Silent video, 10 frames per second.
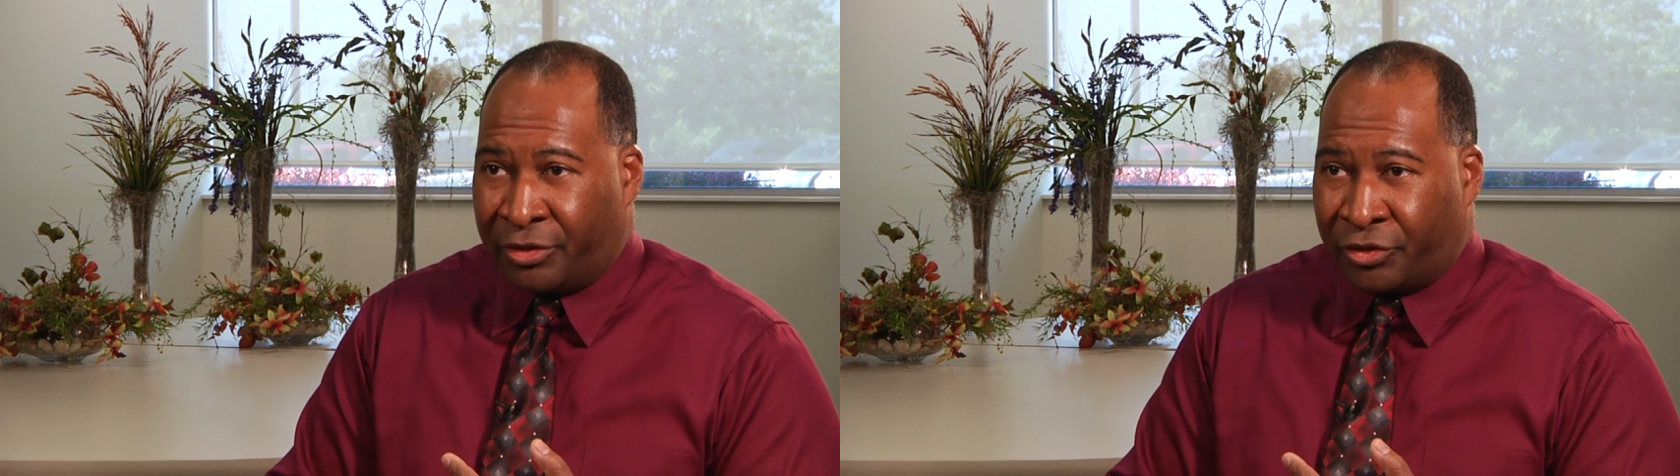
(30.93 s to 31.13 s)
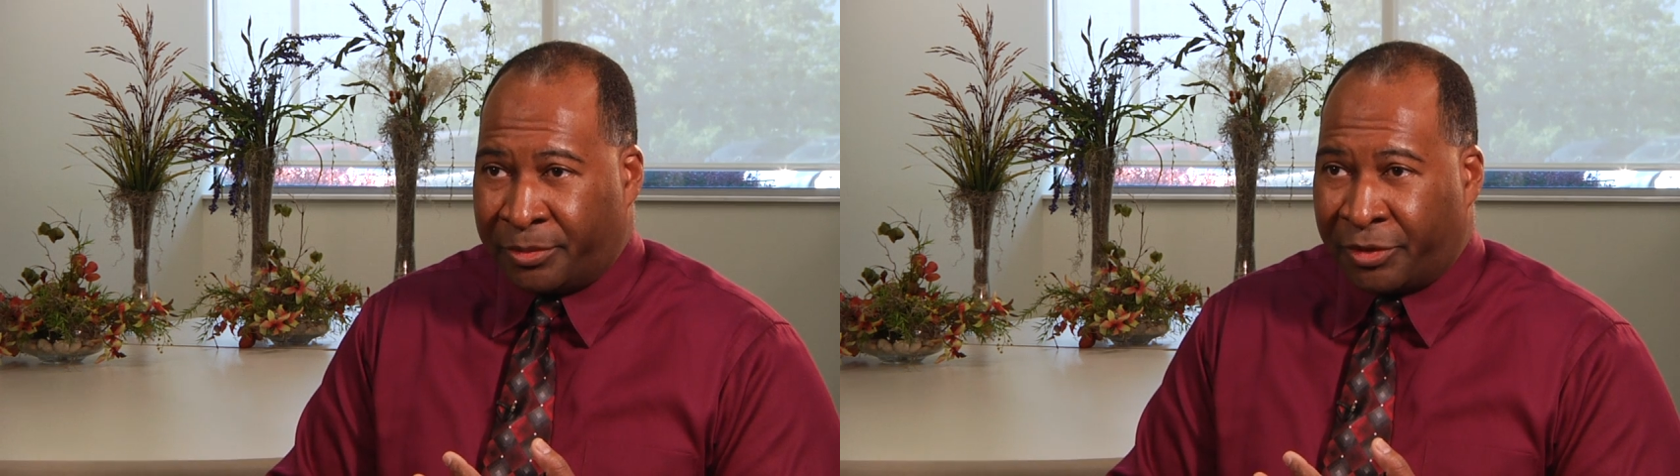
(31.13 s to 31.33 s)

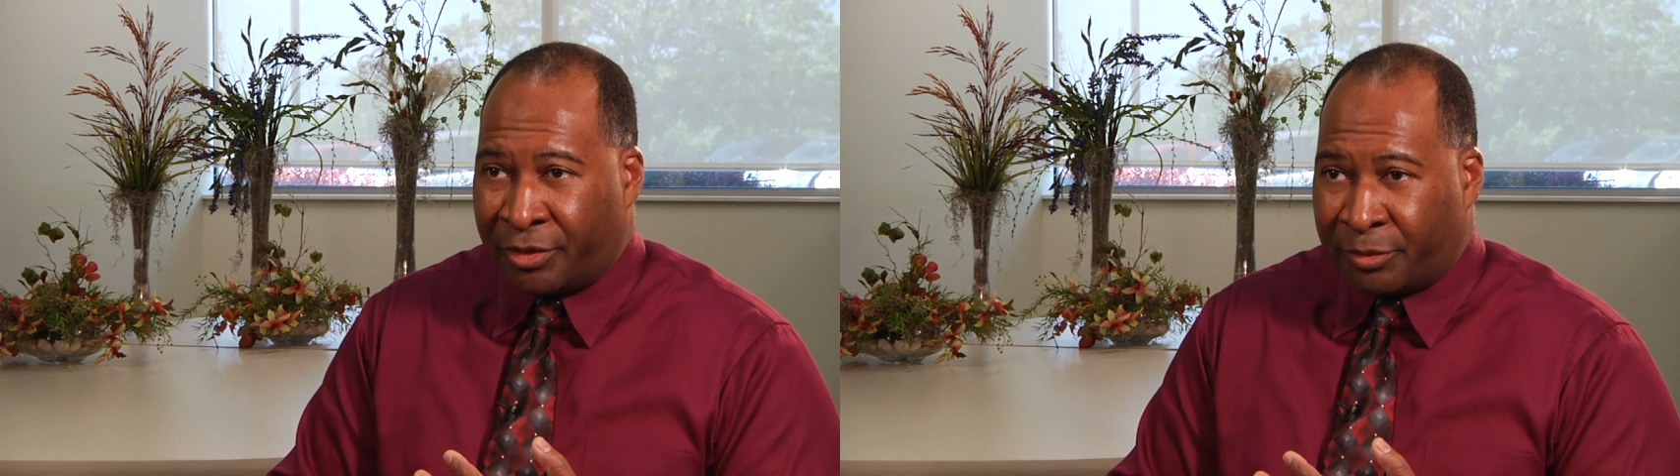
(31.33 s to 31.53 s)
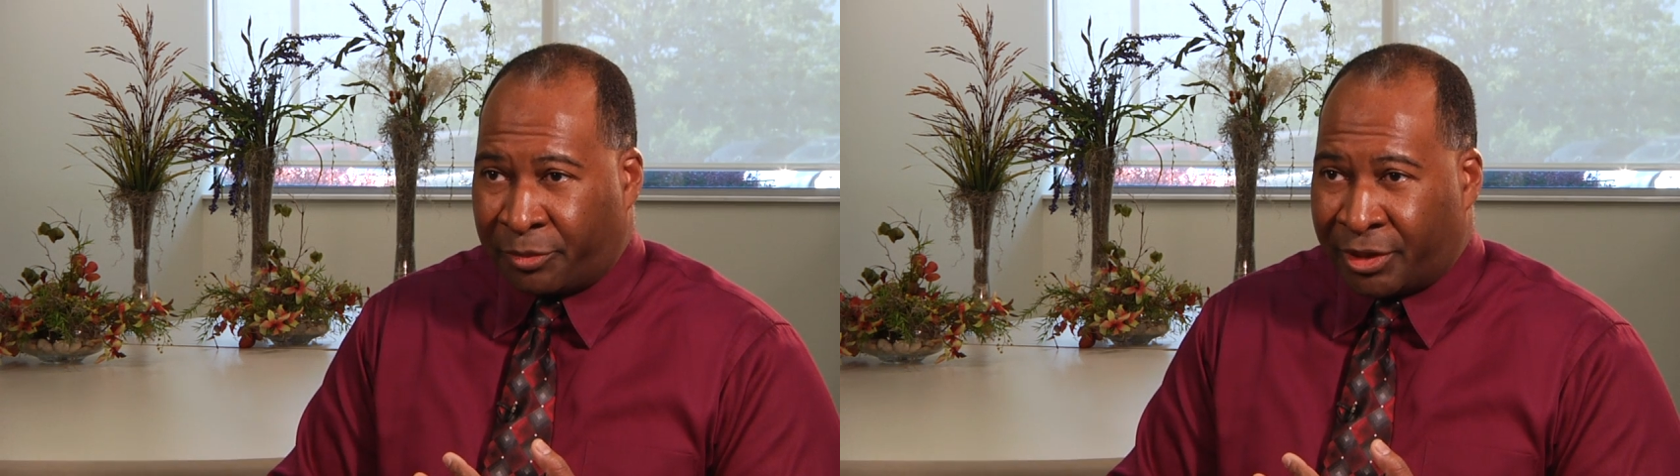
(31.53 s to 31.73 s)
terms of
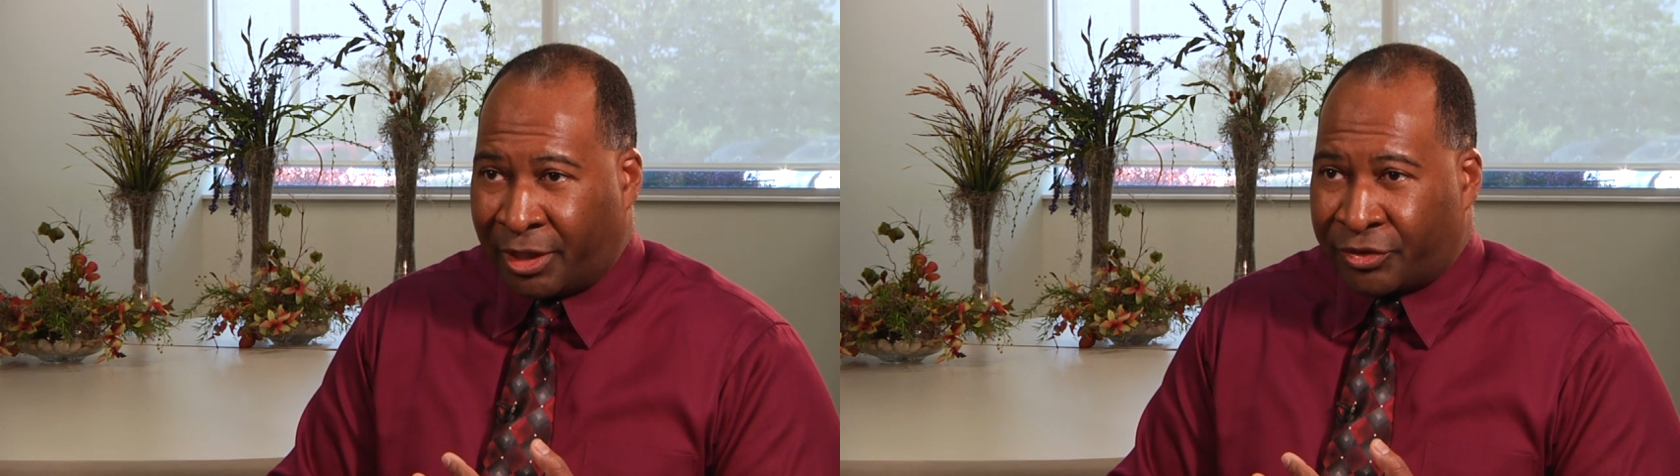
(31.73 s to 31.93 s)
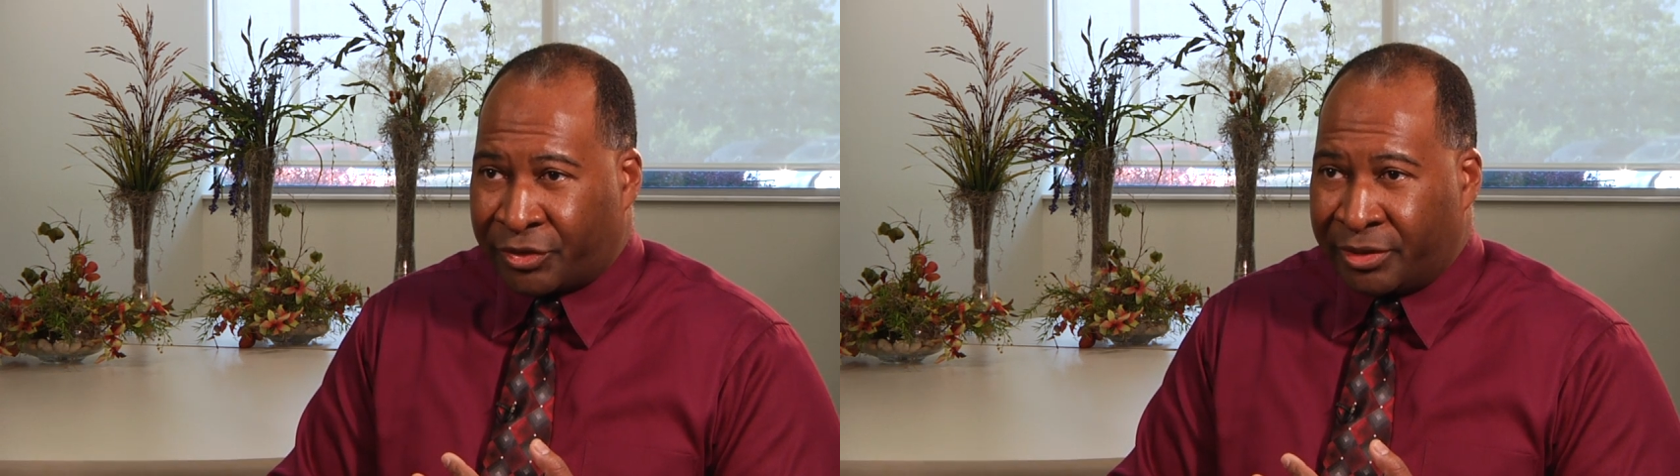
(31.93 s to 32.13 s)
its
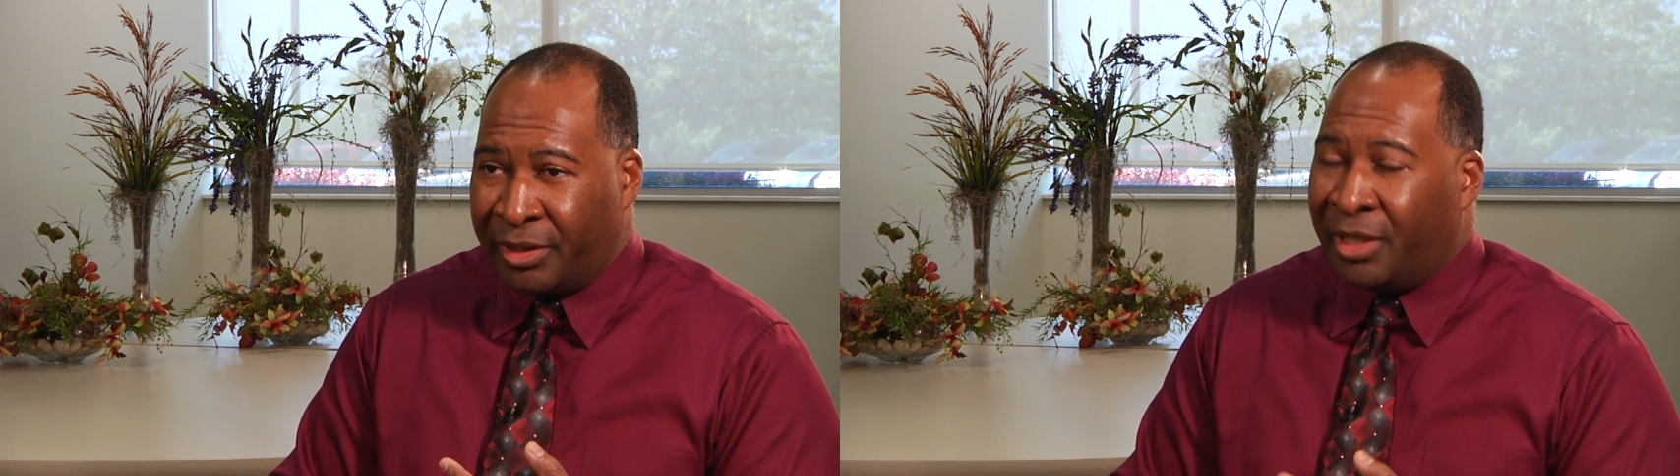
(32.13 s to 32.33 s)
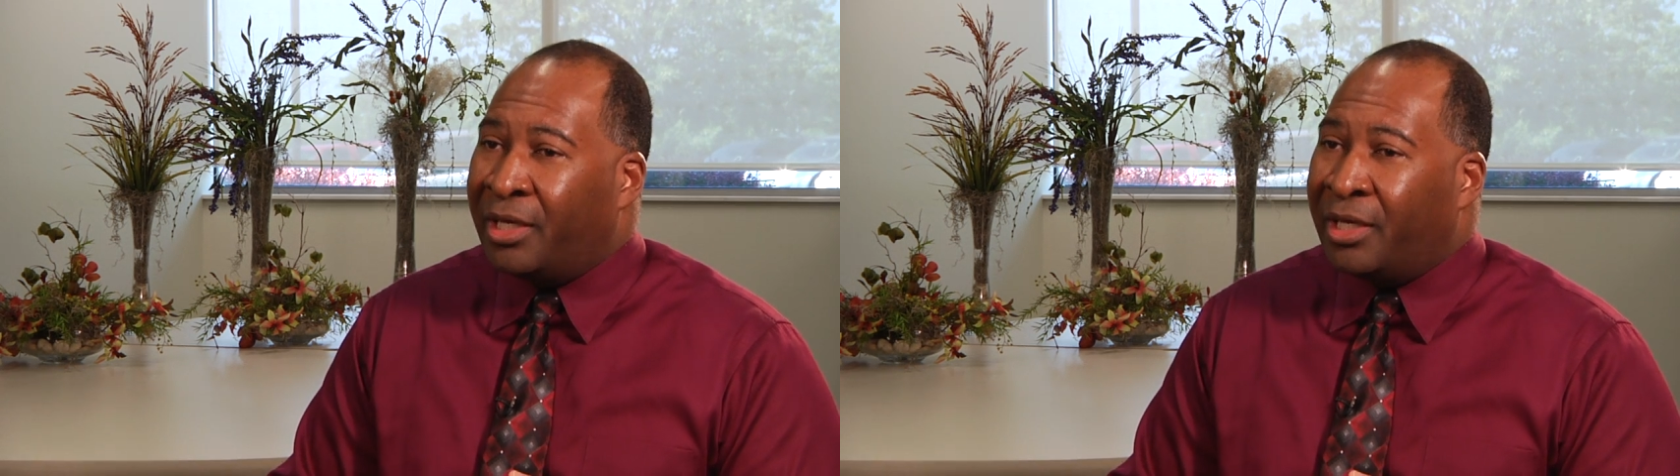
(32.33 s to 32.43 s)
production,